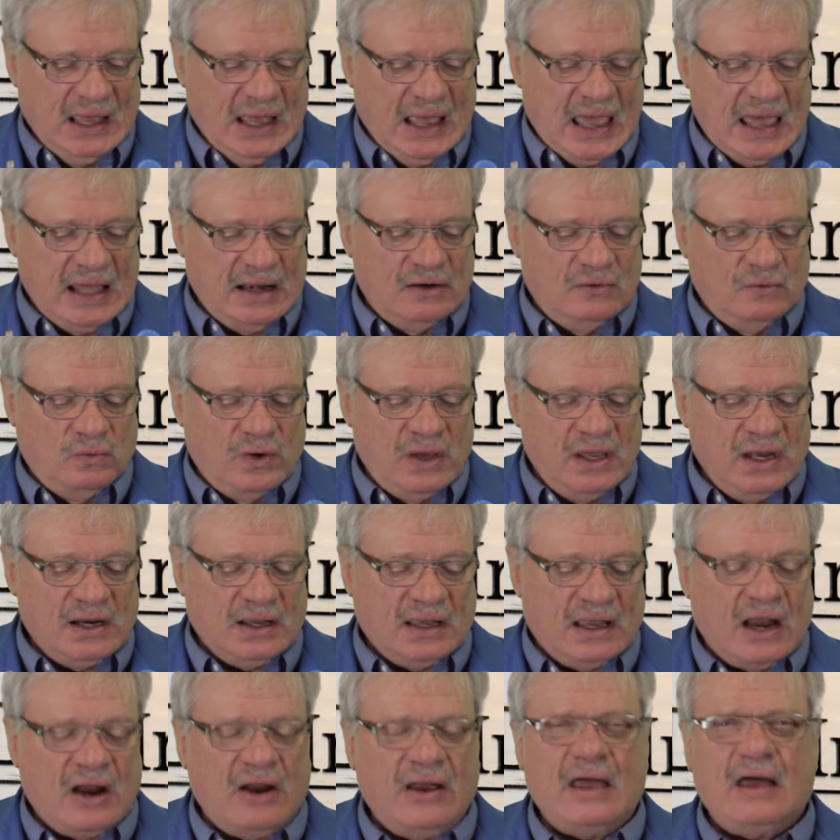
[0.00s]
And in wheat, a
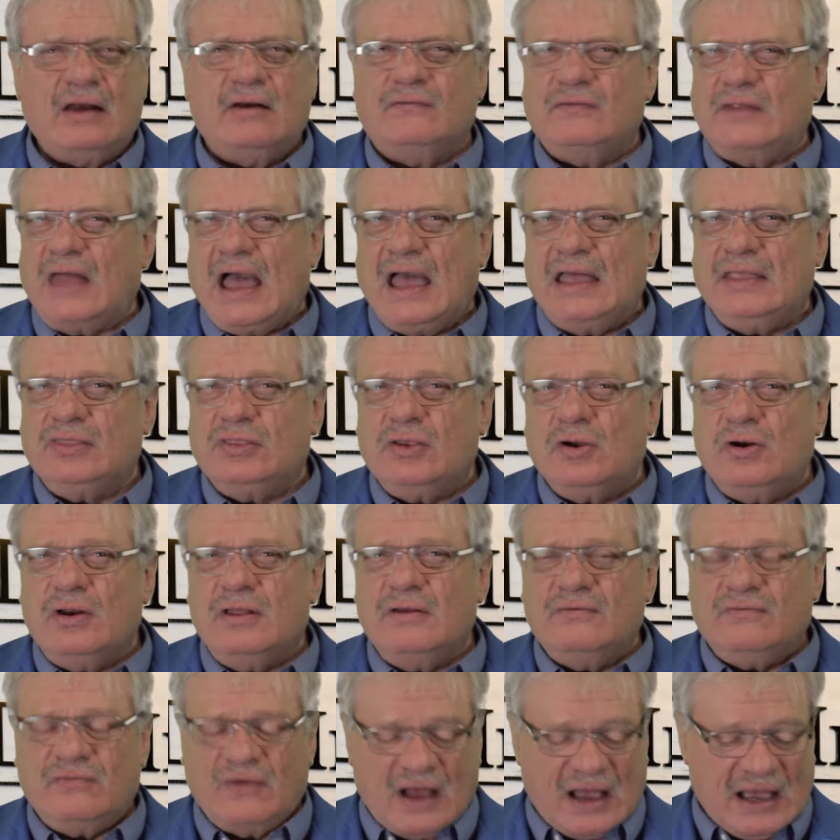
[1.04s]
carryout of
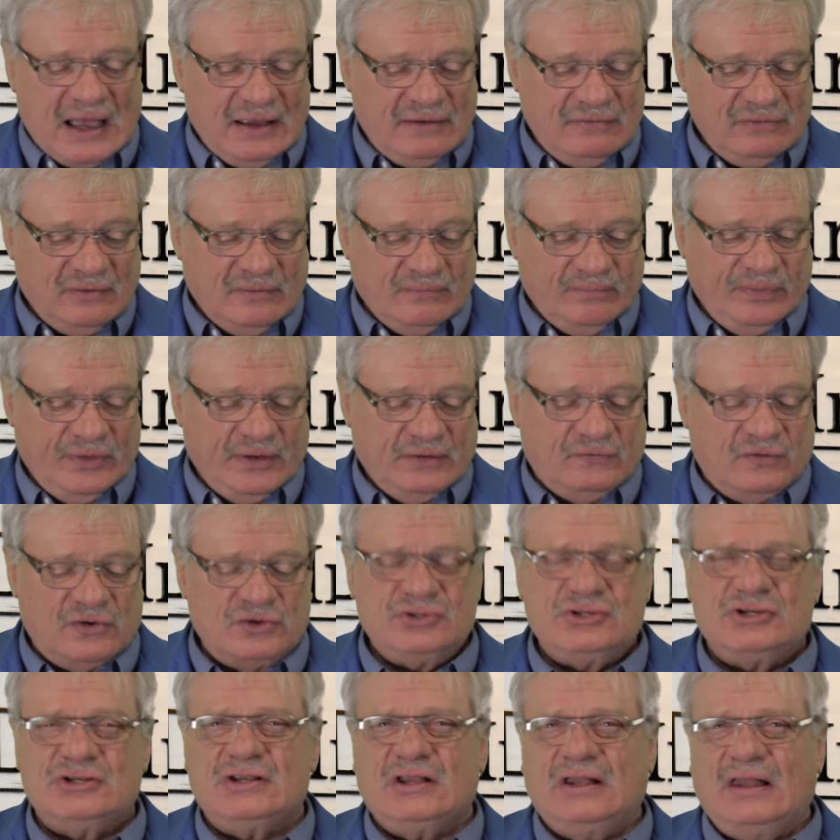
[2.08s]
935
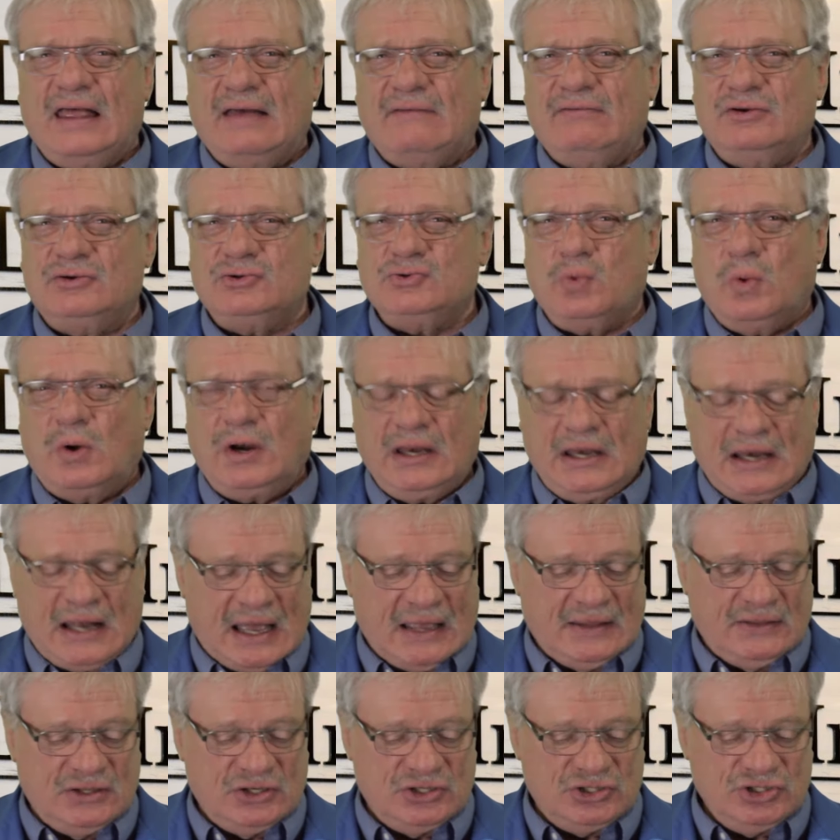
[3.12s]
versus
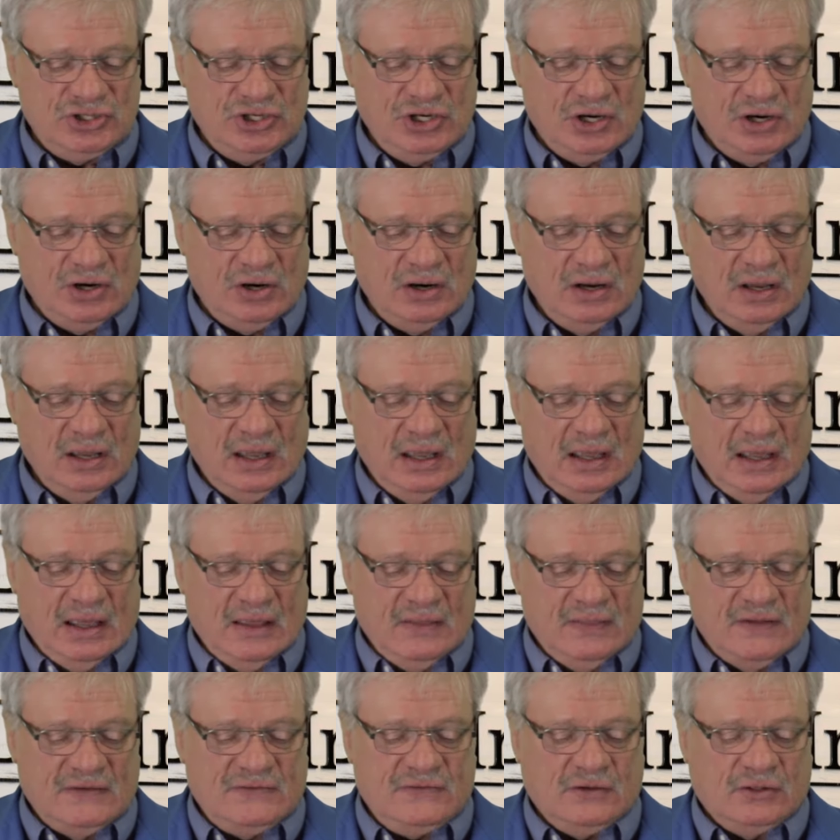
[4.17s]
1129 this year.
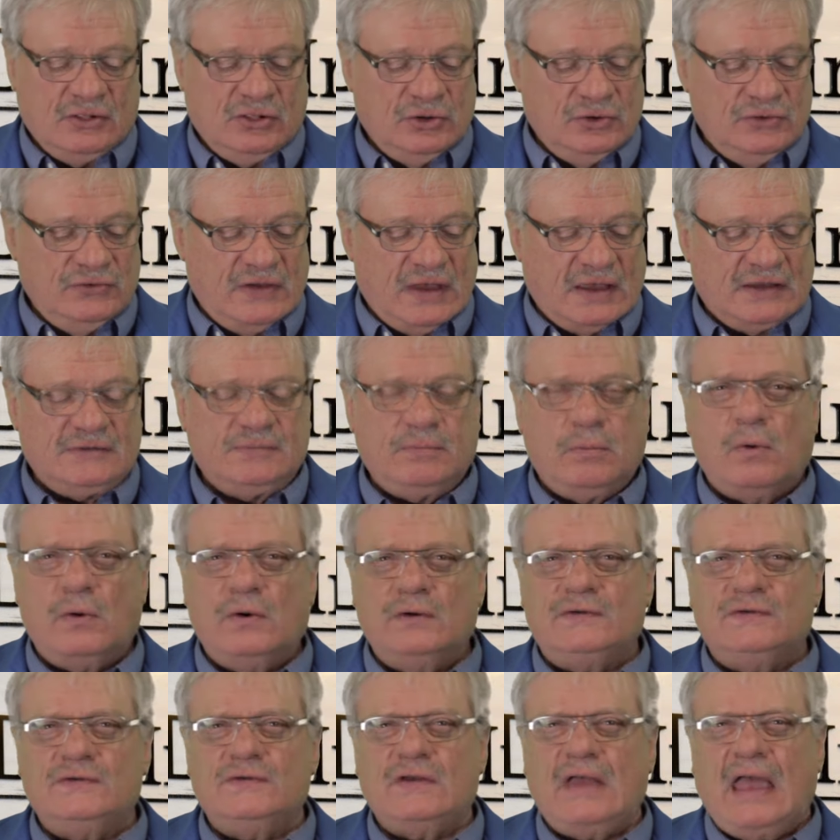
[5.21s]
This includes
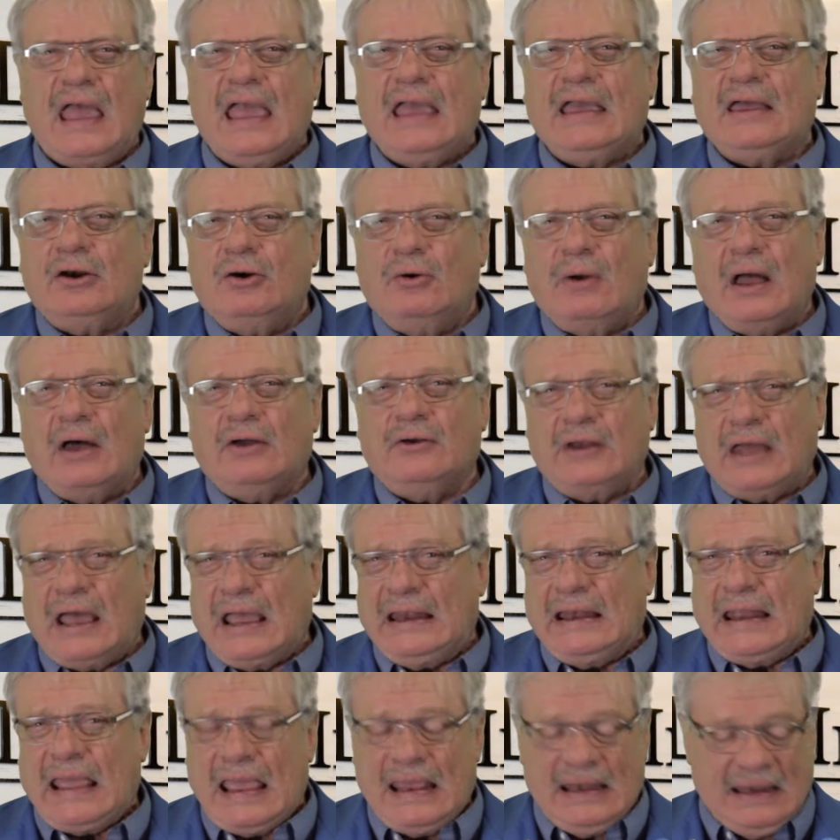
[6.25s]
exports hanging around
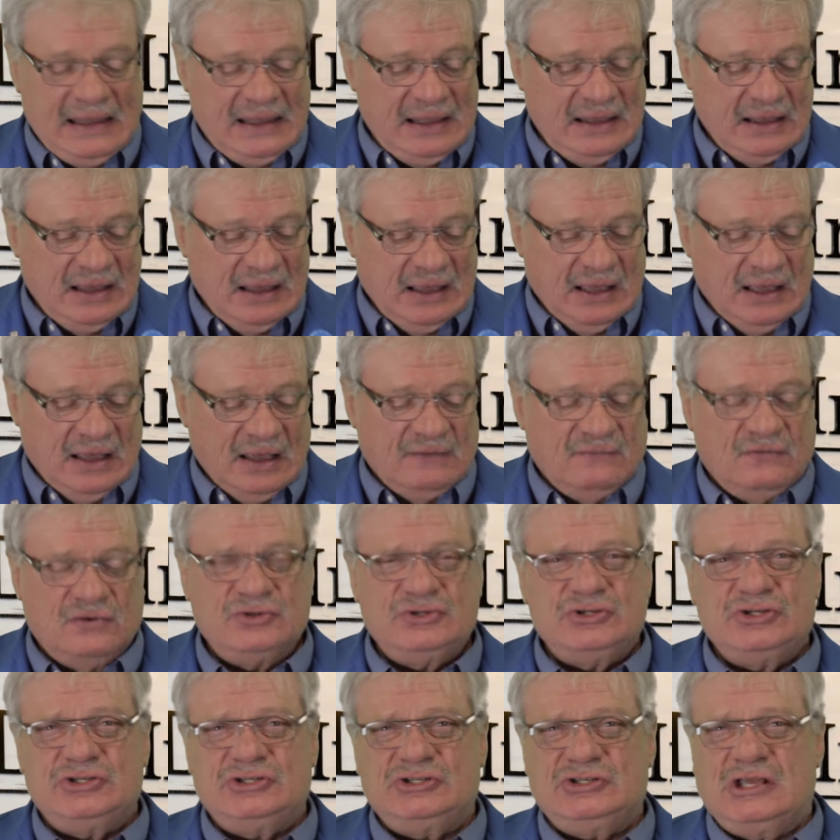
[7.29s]
980
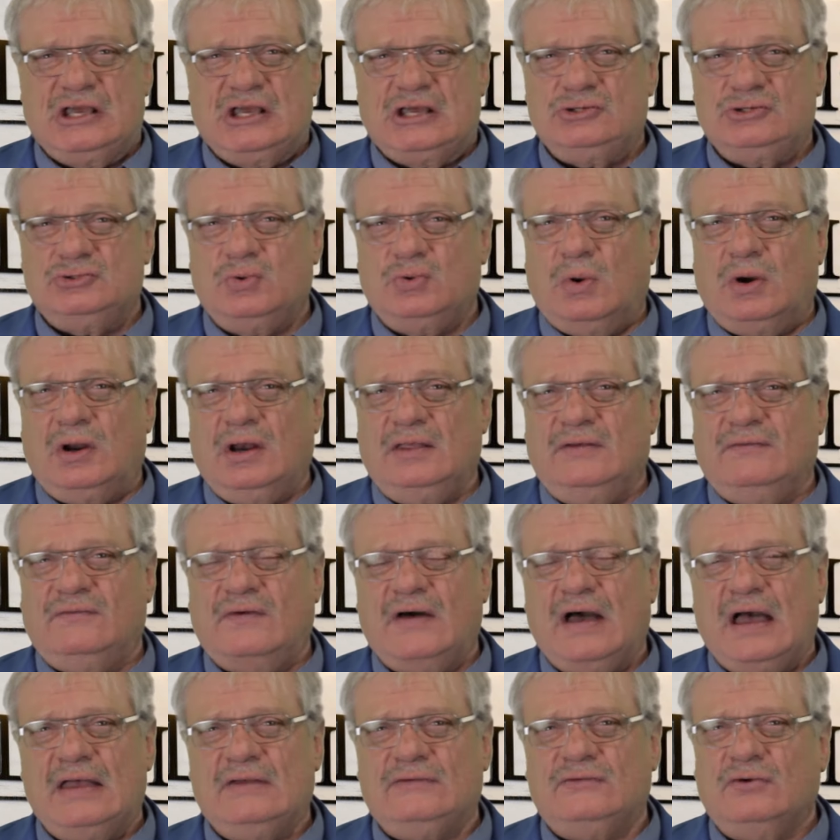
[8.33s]
versus
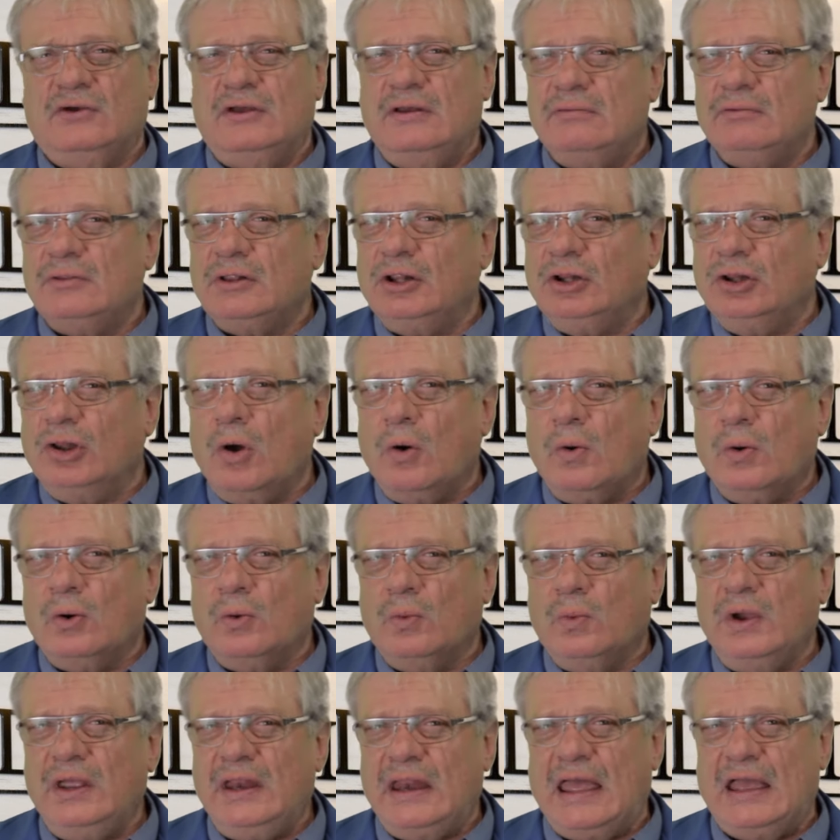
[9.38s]
1025. So even the lower
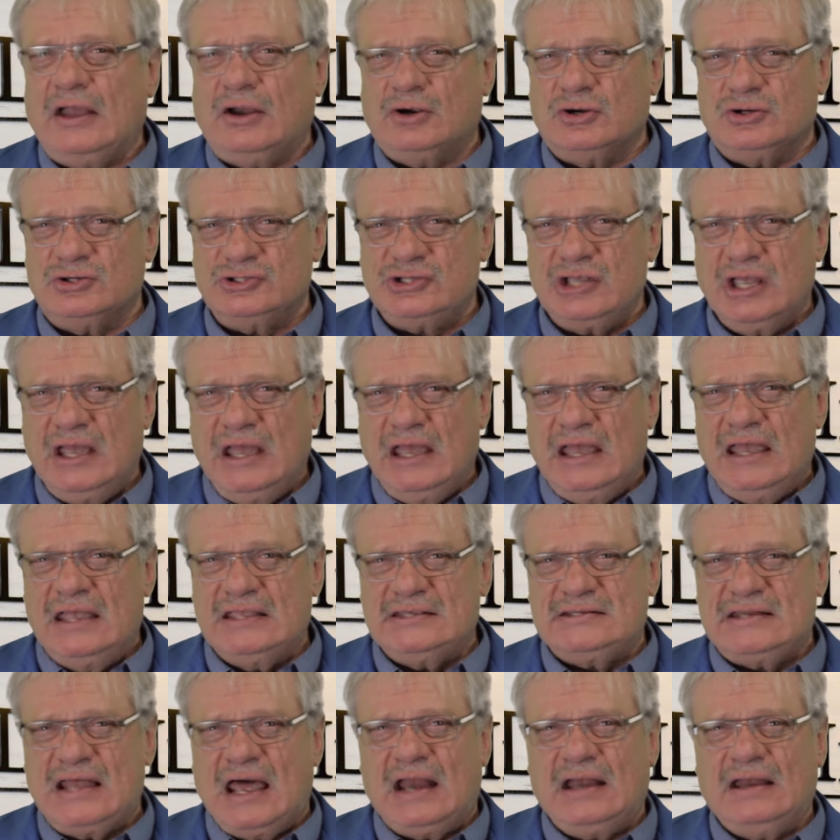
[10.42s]
wheat acres
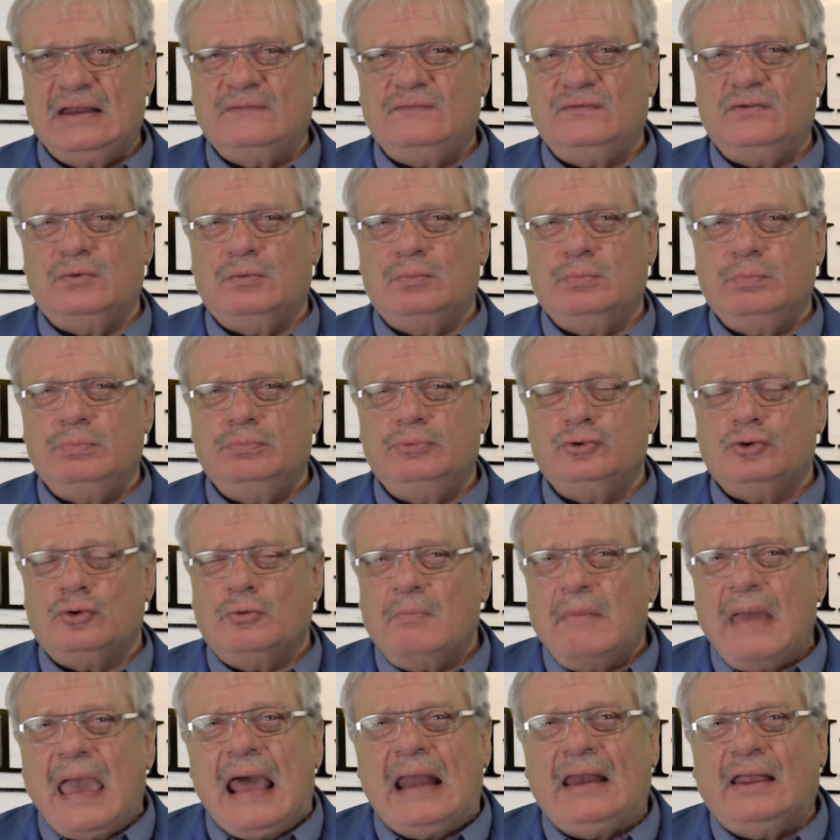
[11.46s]
is not enough to
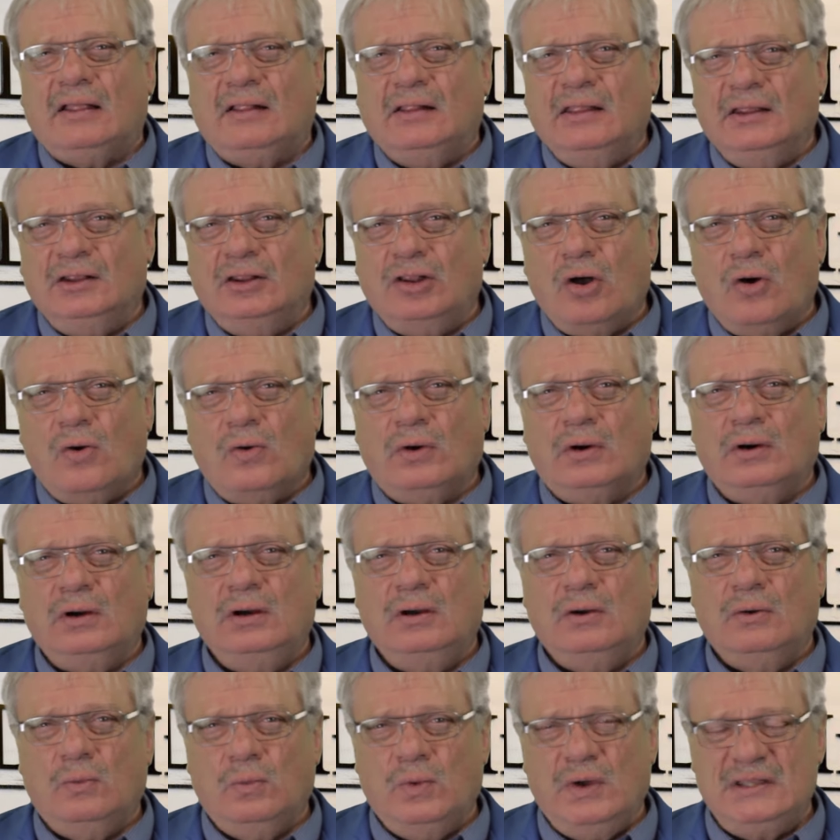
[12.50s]
dramatically lower
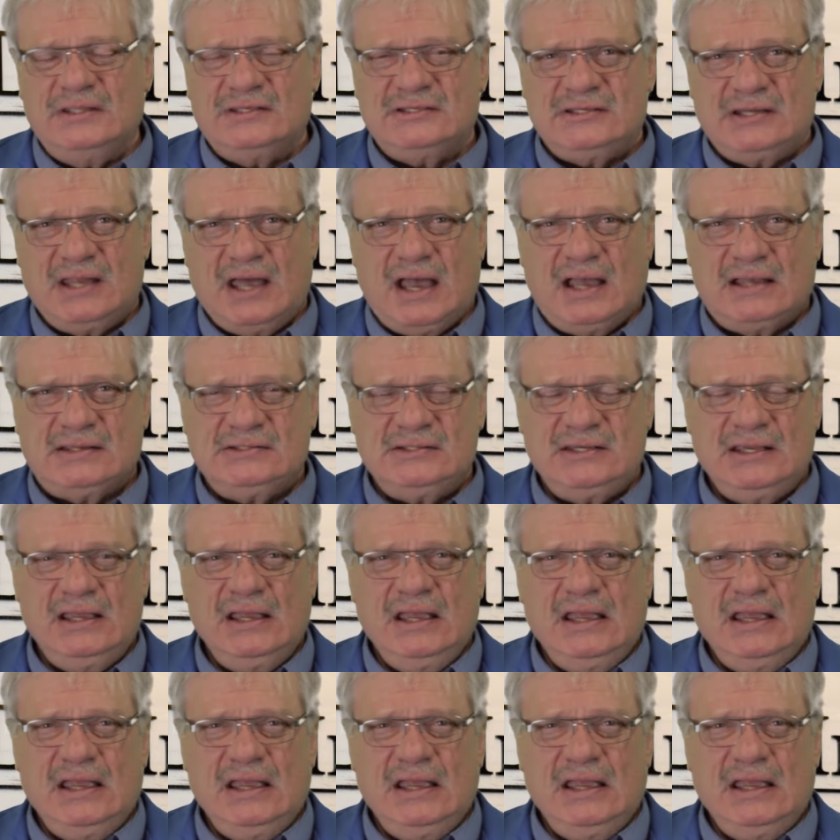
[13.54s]
wheat stocks.